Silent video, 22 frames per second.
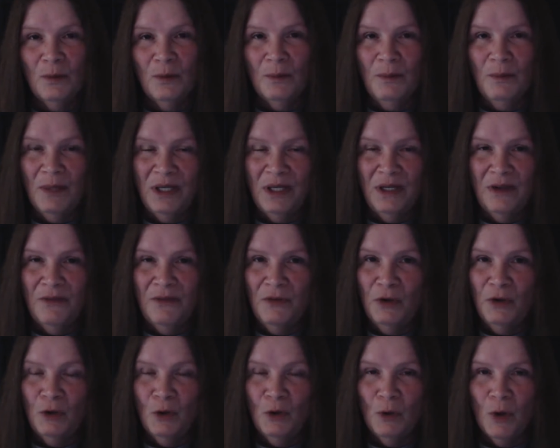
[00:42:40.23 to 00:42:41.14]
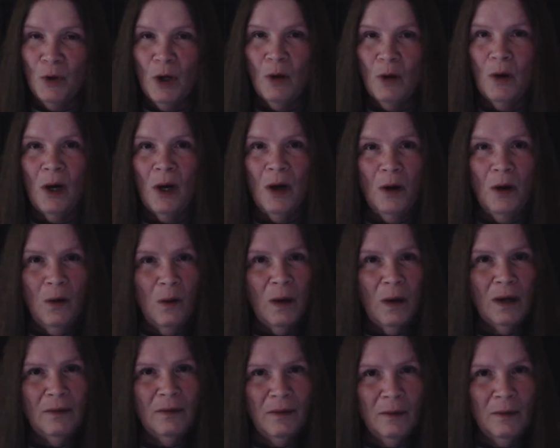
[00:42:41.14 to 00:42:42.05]
many of you will go, oh,
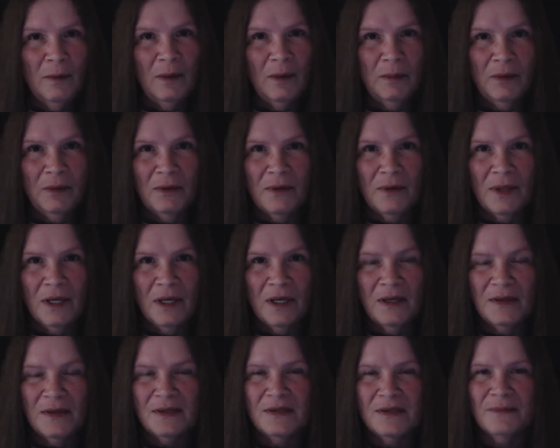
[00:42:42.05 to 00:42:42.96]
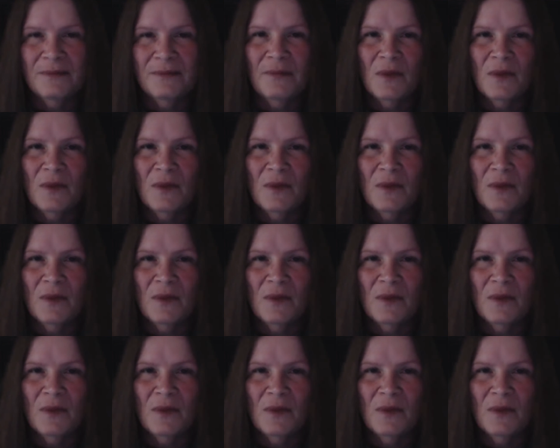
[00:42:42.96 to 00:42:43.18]
I remember this.